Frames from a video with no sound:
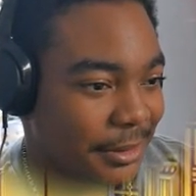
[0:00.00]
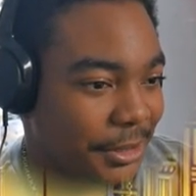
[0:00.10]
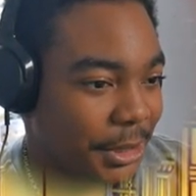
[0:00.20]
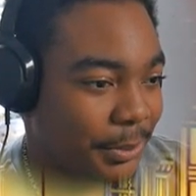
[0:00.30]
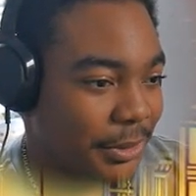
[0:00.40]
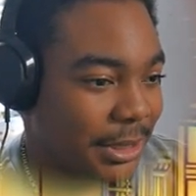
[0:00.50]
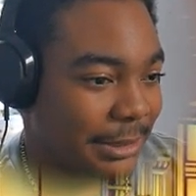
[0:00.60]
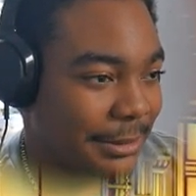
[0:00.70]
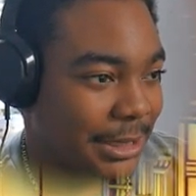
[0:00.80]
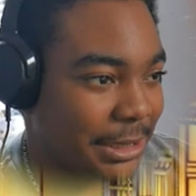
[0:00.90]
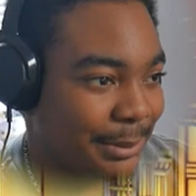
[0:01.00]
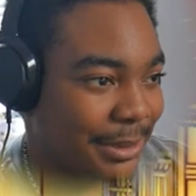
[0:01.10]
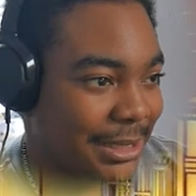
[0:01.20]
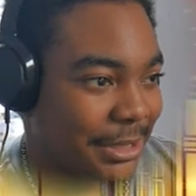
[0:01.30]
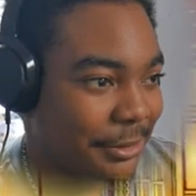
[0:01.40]
Jump on the switch to
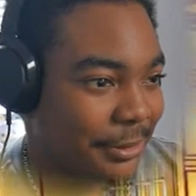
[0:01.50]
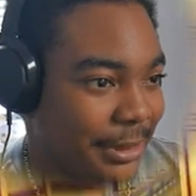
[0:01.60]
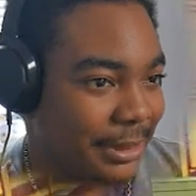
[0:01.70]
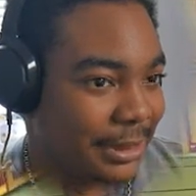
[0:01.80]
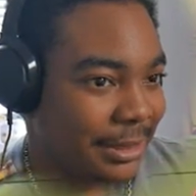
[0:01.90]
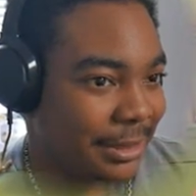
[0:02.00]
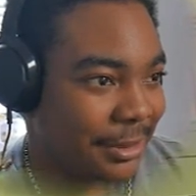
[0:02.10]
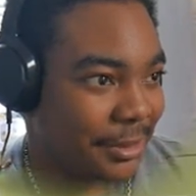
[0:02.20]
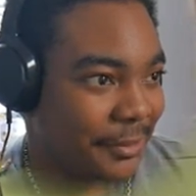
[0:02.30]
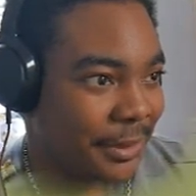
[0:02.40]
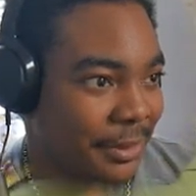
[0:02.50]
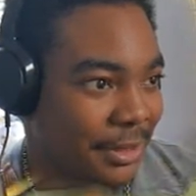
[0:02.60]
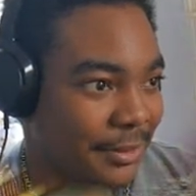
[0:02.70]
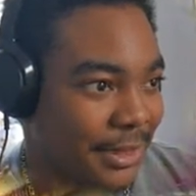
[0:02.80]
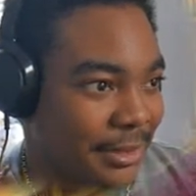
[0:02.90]
deposit your rings. Oh, the vault is
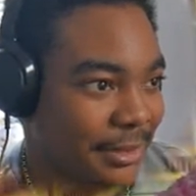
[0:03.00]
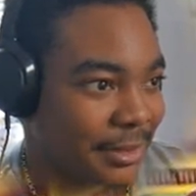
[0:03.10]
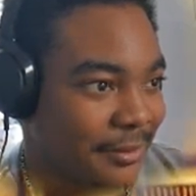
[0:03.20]
over here?